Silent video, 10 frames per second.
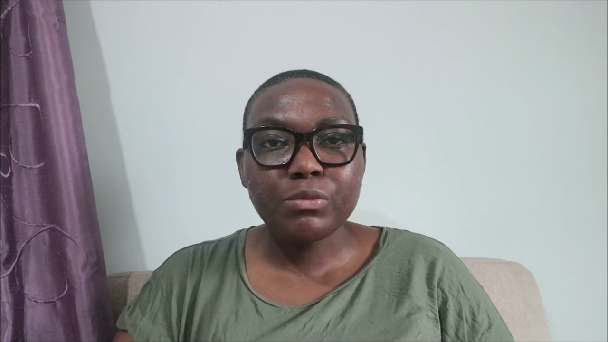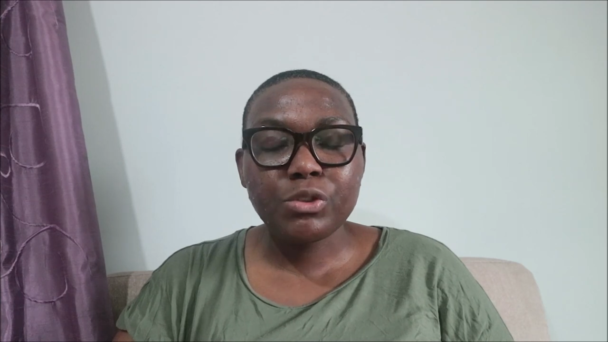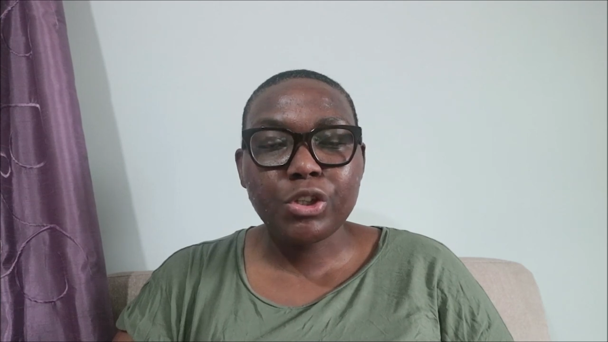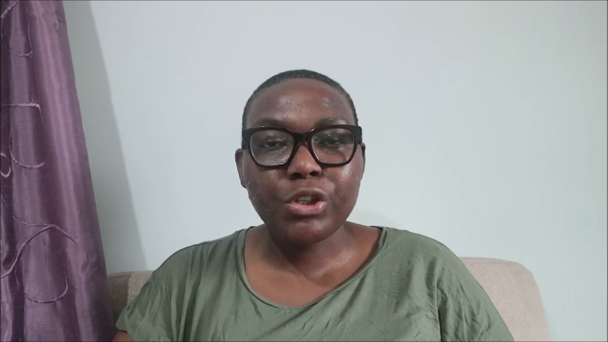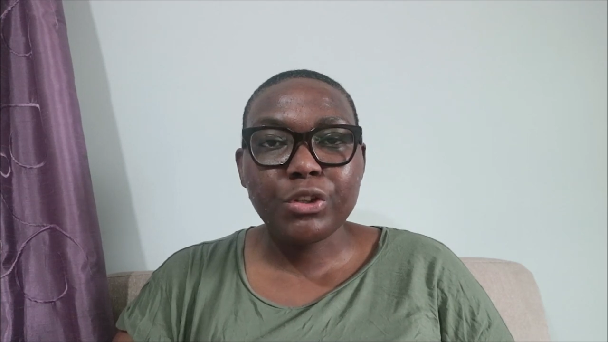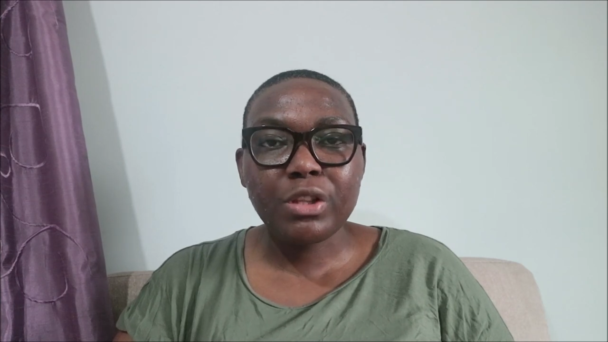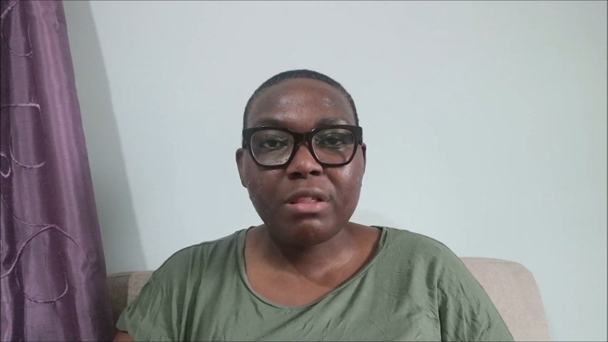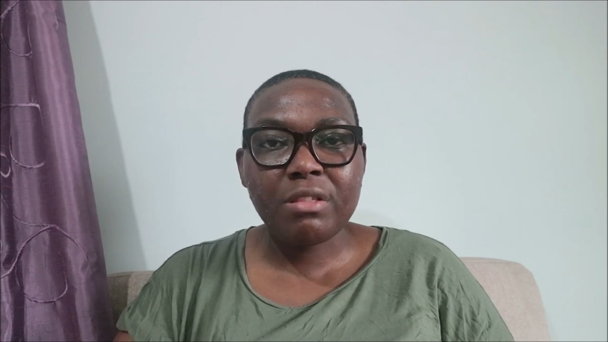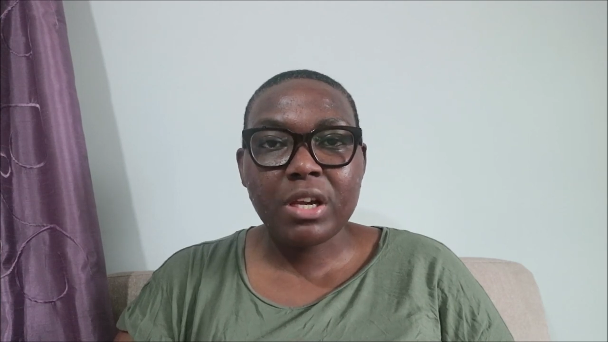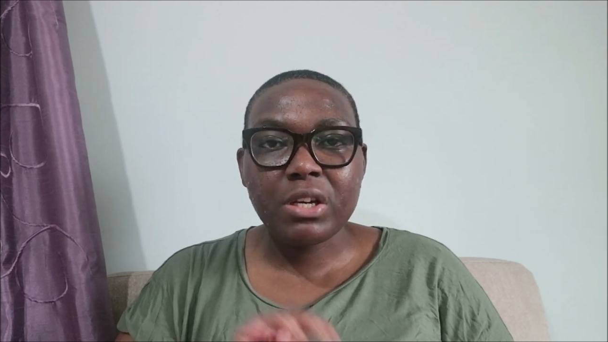So
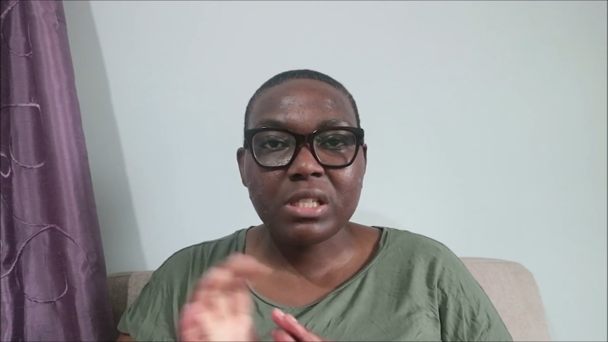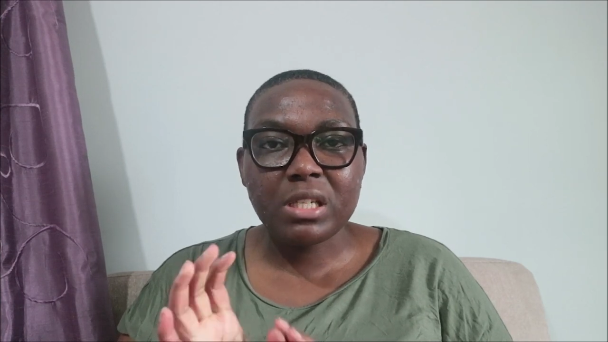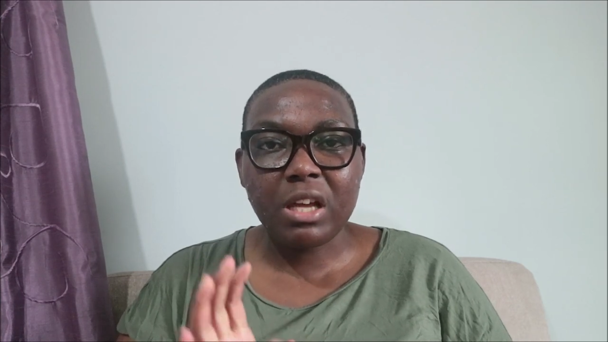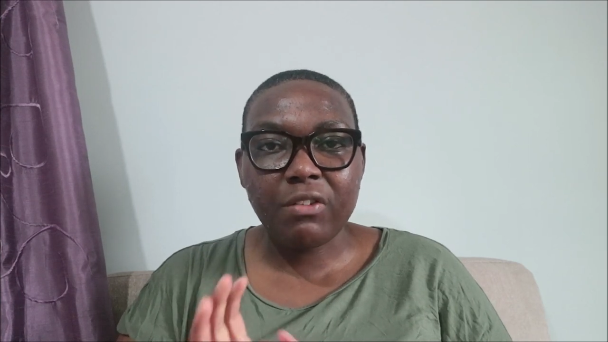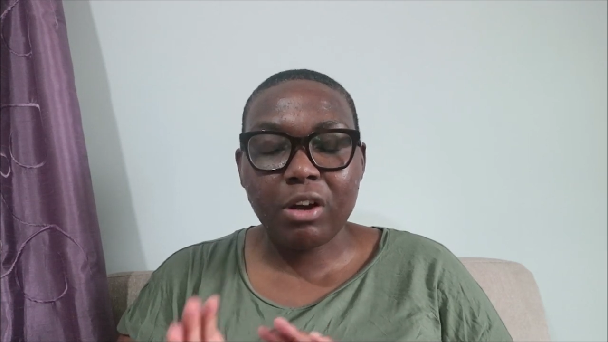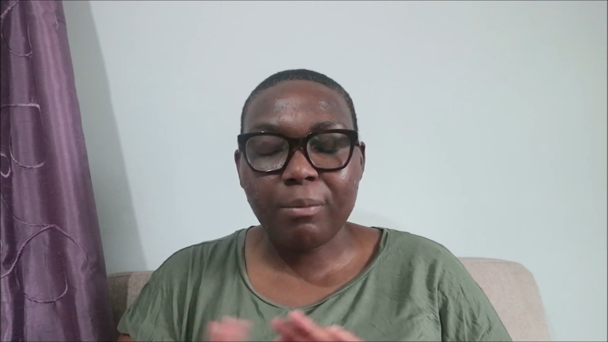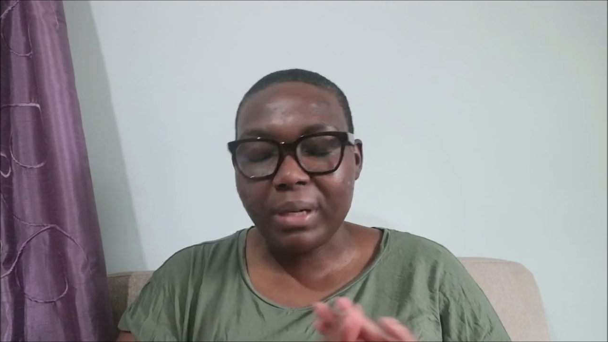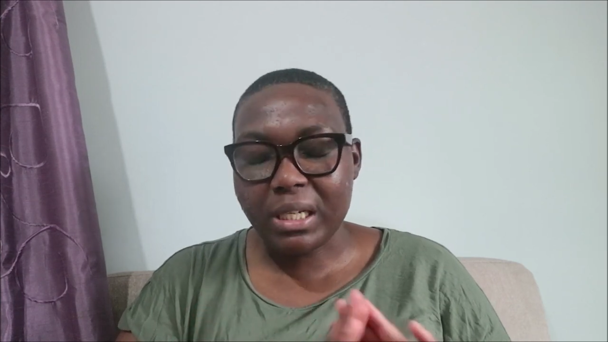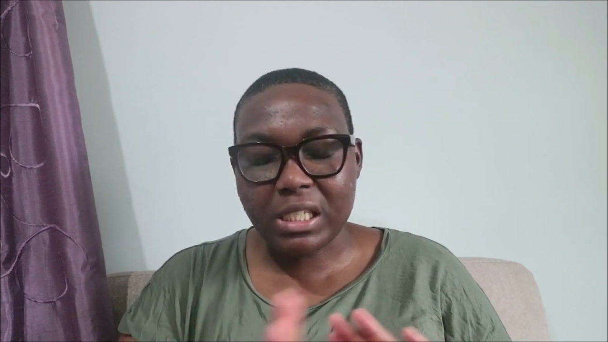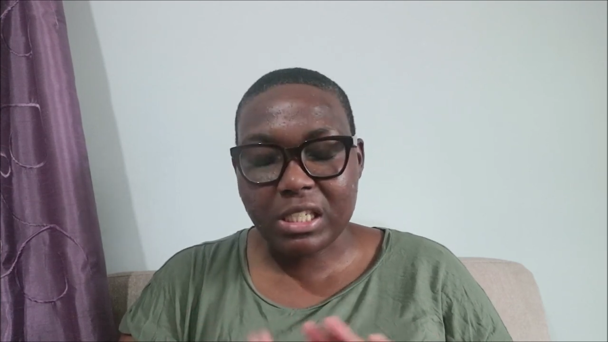there is another
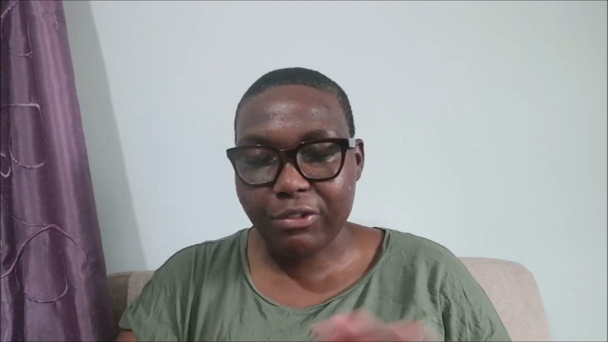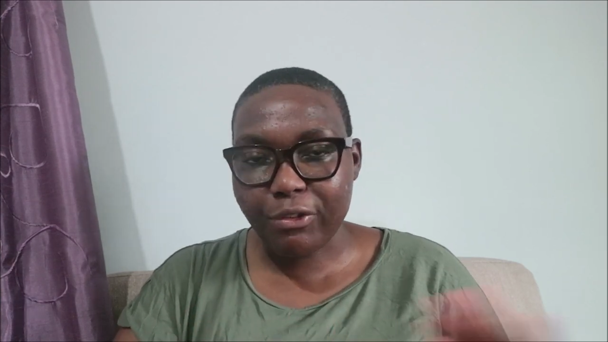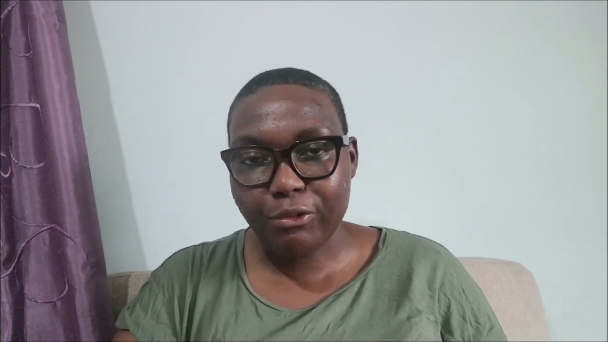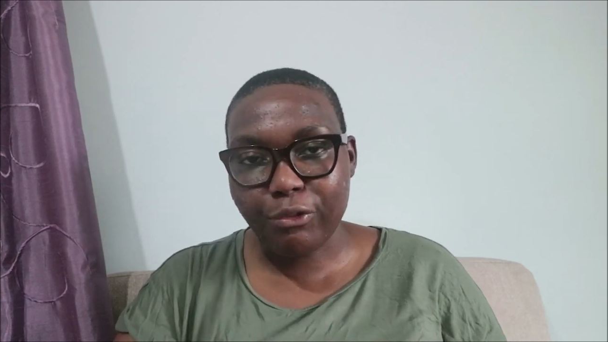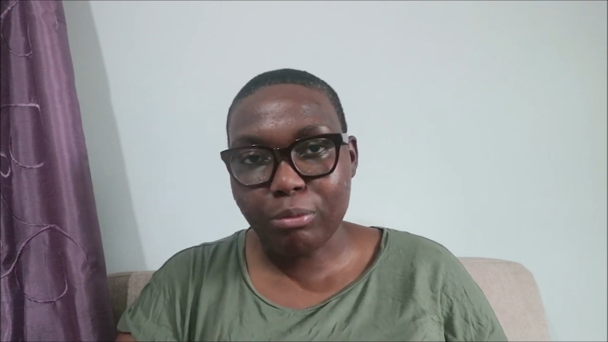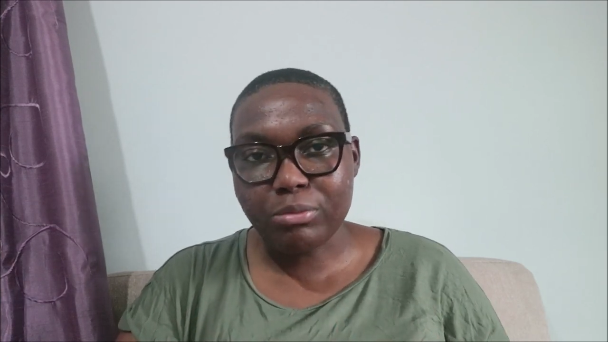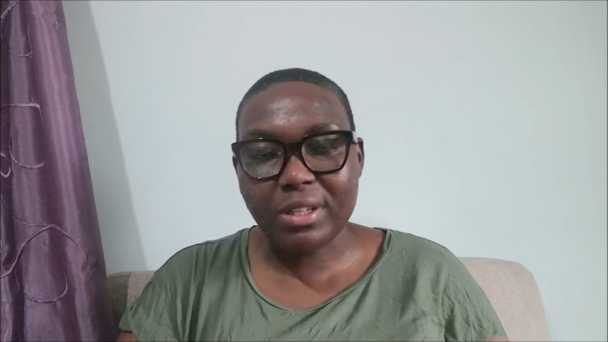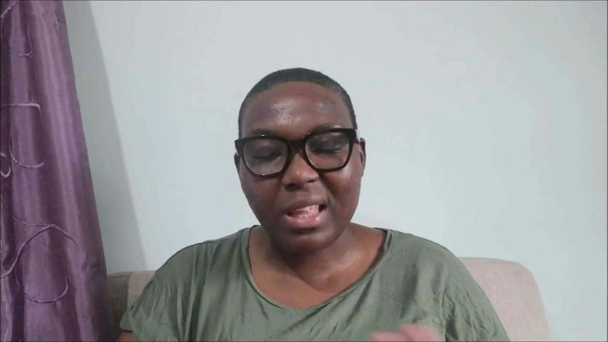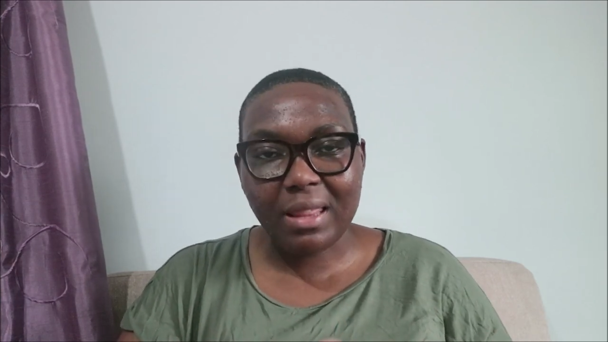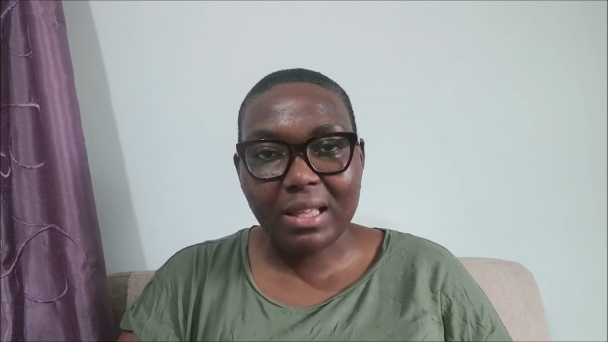completely different form
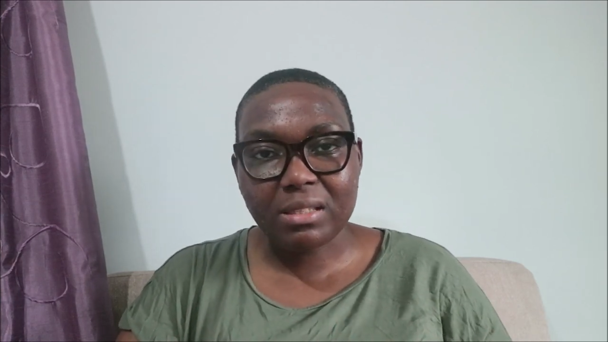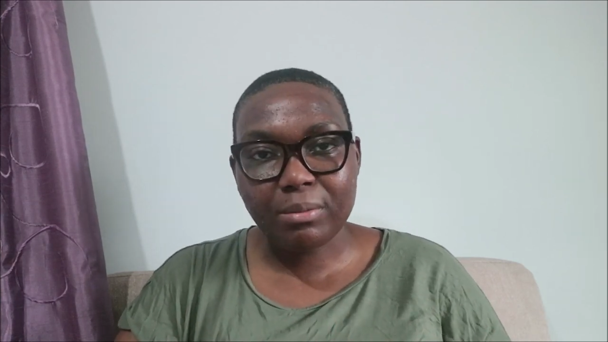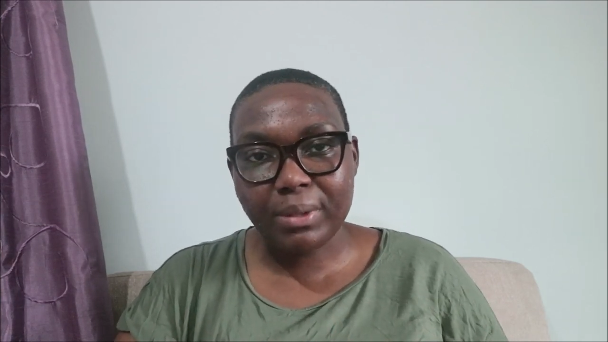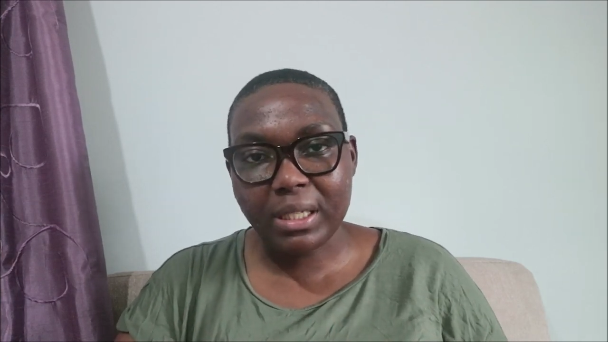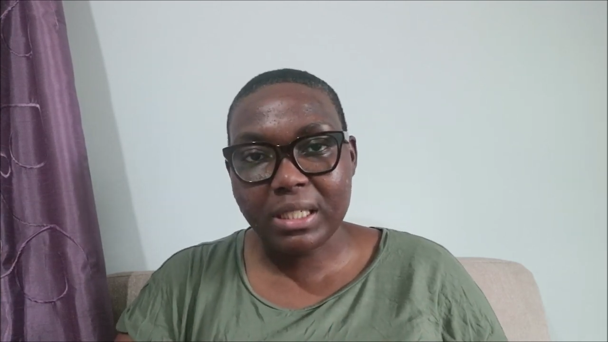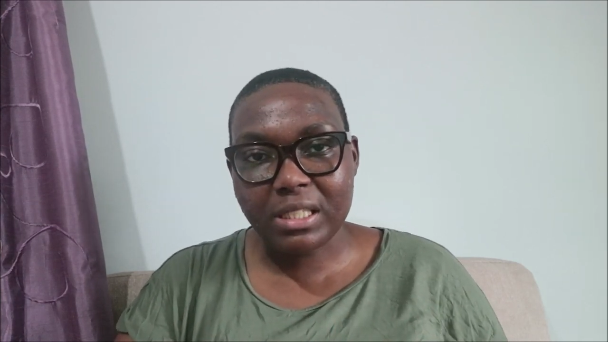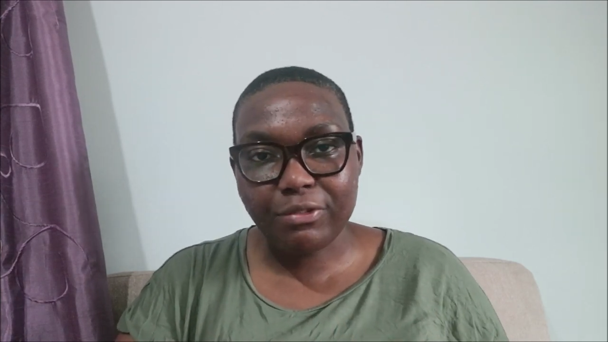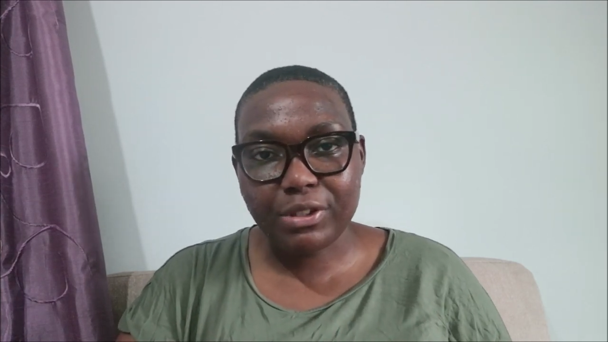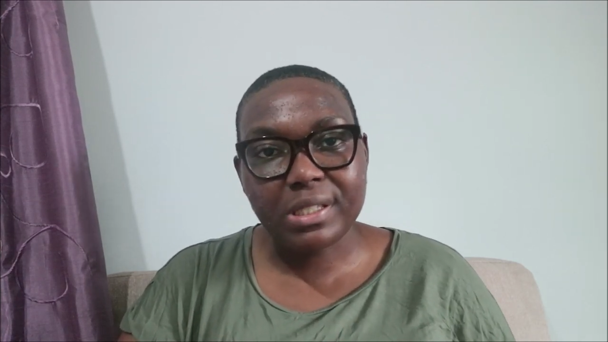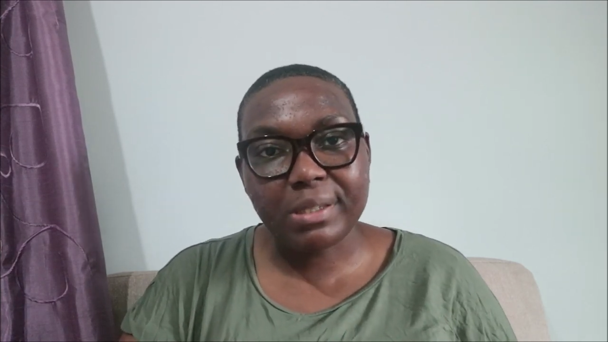to that, that's completely
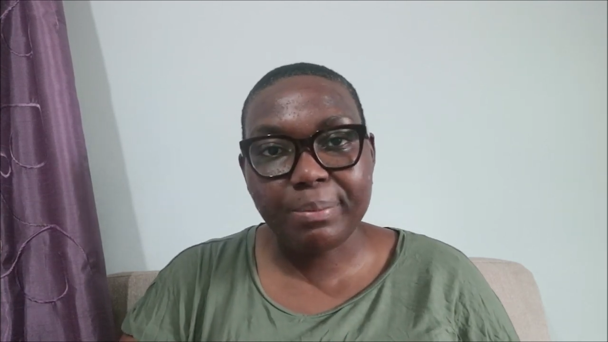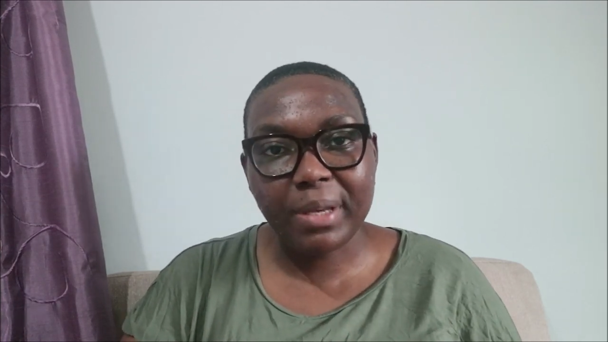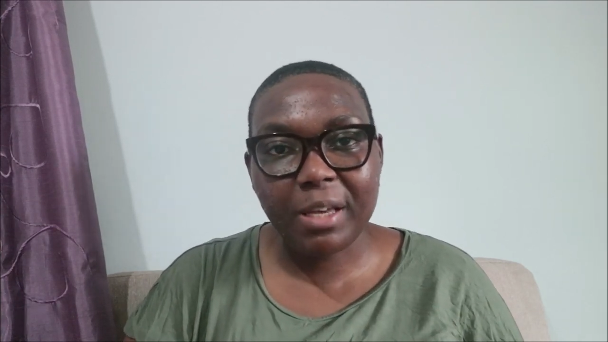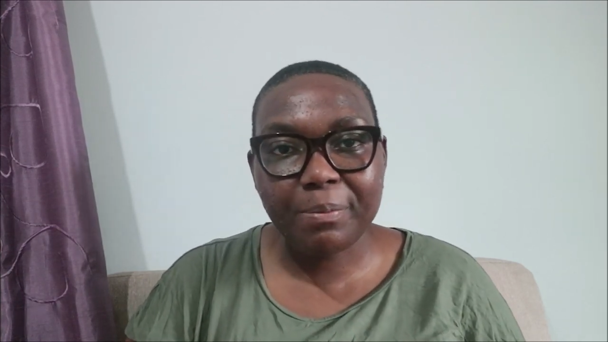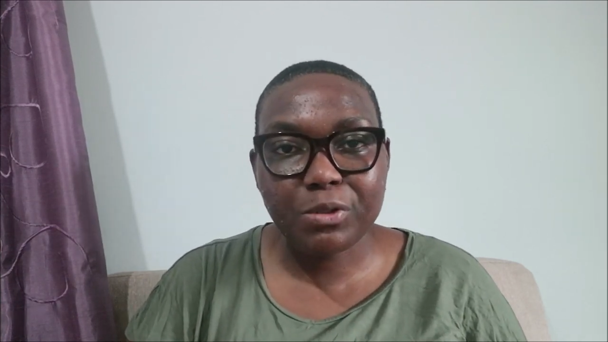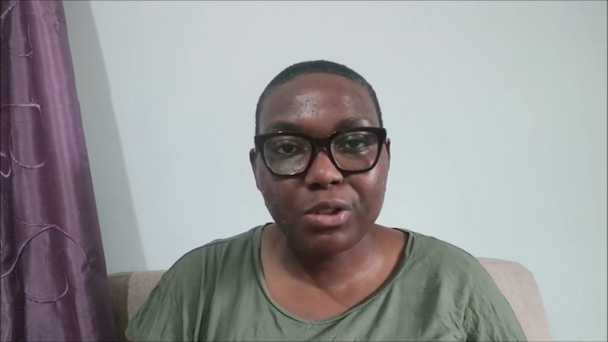different to PIP.